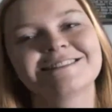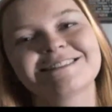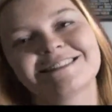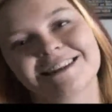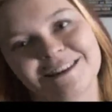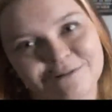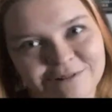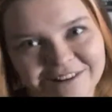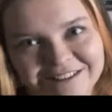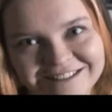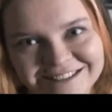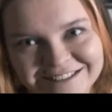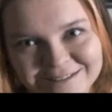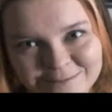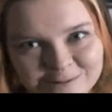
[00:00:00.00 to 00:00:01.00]
he doesn't like
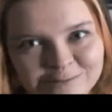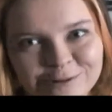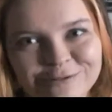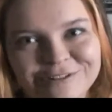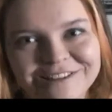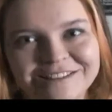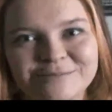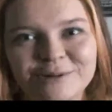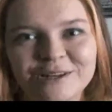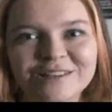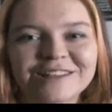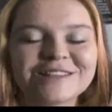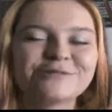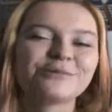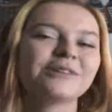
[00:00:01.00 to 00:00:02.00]
when I tease him about this,
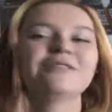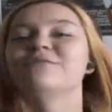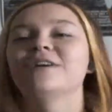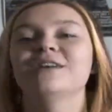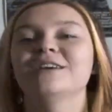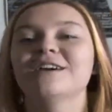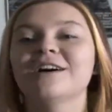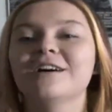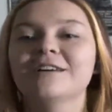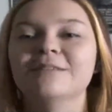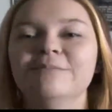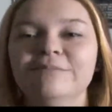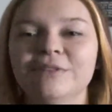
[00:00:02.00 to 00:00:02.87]
but I think it's really funny.